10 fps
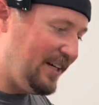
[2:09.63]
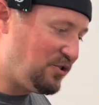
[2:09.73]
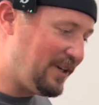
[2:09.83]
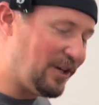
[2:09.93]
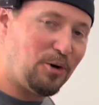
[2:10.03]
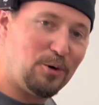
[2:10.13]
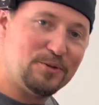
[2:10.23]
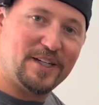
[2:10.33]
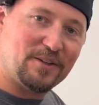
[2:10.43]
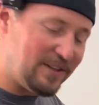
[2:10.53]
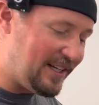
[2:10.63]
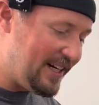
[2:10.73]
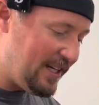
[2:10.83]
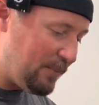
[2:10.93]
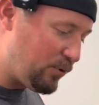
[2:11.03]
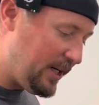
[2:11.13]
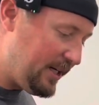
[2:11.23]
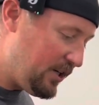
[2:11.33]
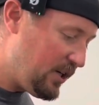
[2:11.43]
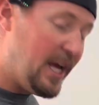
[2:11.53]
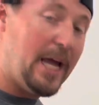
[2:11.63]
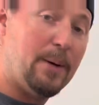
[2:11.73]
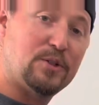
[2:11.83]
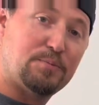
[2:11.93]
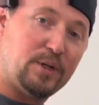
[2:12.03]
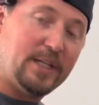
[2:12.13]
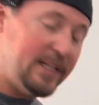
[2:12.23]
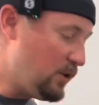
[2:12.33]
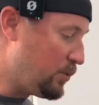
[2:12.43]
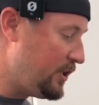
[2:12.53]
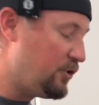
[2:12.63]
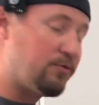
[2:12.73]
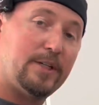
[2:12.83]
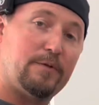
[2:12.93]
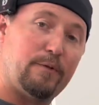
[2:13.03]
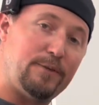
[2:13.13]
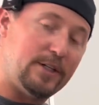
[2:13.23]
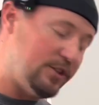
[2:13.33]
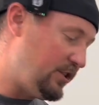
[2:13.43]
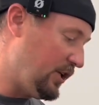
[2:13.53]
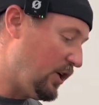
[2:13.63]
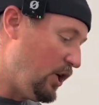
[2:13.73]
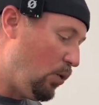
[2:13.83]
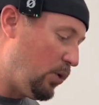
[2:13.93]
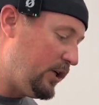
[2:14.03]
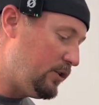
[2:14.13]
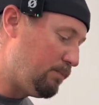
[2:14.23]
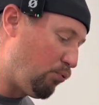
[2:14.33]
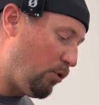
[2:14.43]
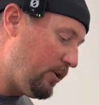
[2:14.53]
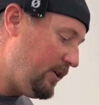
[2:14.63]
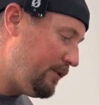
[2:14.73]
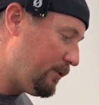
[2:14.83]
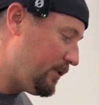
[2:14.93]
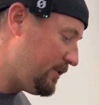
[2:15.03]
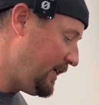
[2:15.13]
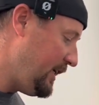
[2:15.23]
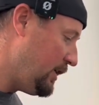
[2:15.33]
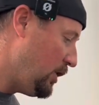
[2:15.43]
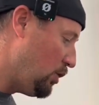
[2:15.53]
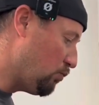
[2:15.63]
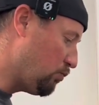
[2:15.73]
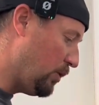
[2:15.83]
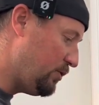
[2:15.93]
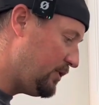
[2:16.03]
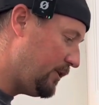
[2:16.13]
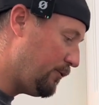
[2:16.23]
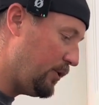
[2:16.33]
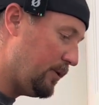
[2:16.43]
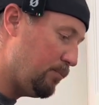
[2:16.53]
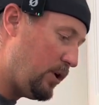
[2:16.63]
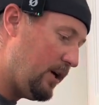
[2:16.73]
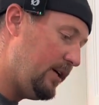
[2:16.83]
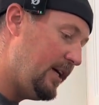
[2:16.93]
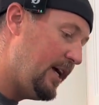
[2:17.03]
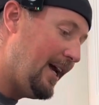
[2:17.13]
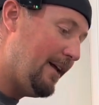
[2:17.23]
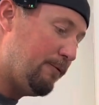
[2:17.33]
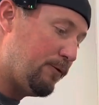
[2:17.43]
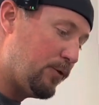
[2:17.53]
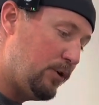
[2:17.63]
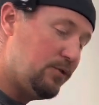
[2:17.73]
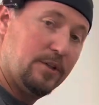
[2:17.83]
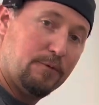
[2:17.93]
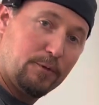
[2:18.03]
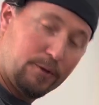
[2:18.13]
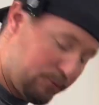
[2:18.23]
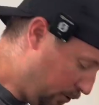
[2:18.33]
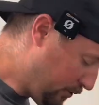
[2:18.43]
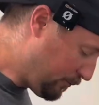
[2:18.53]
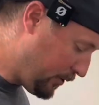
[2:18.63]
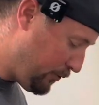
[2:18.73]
so we got our whole dinner lined up right here, and what's pretty neat is we're going to use 3 different functions here. We're going to use broiling for the steak, roasting for the broccoli, and frozen for the frozen french